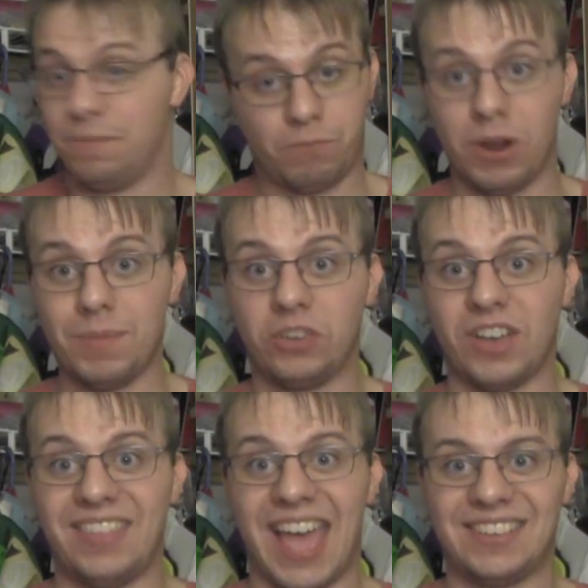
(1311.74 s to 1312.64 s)
pretty much
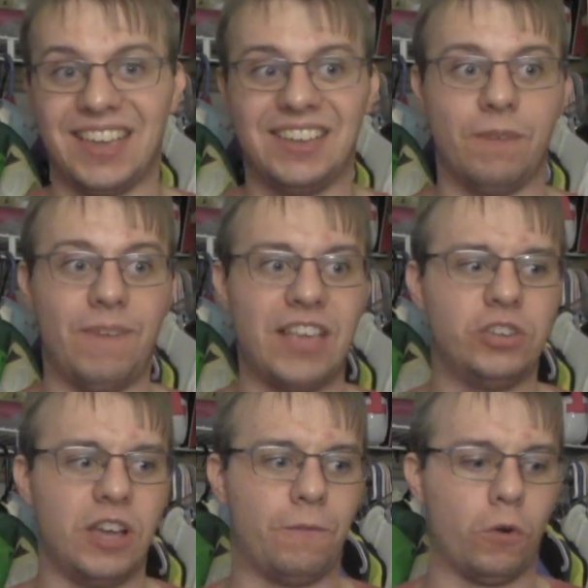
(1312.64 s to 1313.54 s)
uh, that's a
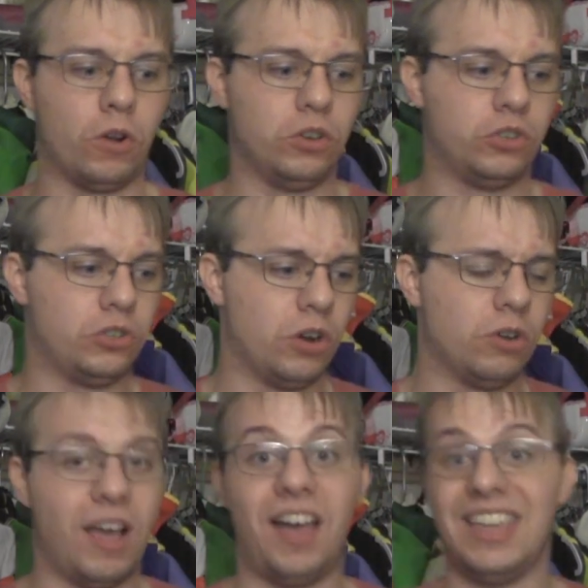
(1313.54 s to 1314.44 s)
convention uh, for
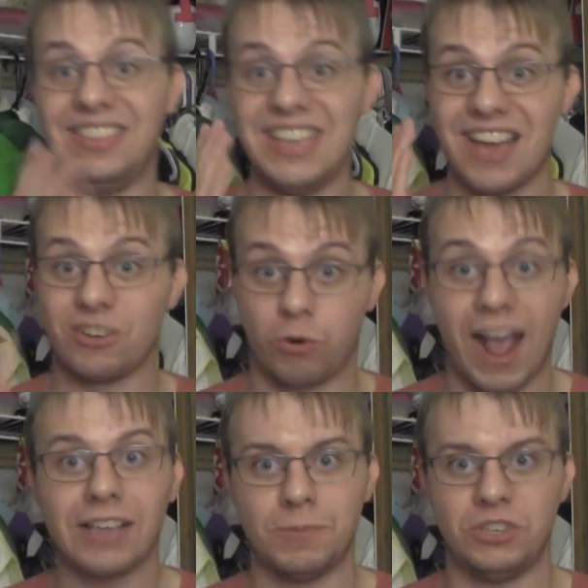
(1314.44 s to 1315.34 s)
Ashura in the uh,
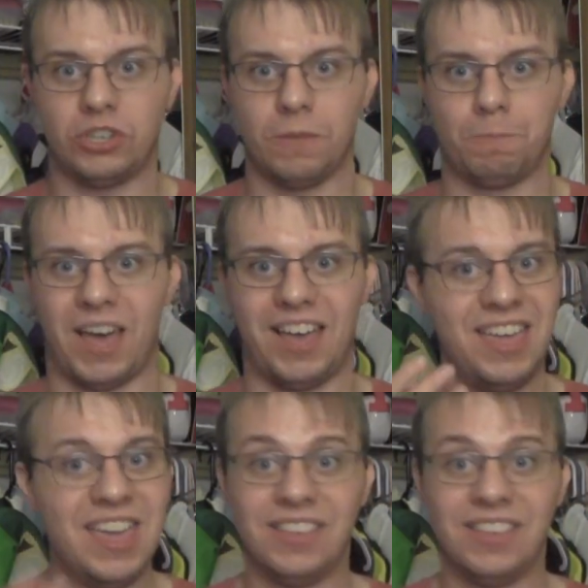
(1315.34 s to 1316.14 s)
craftsmanship uh,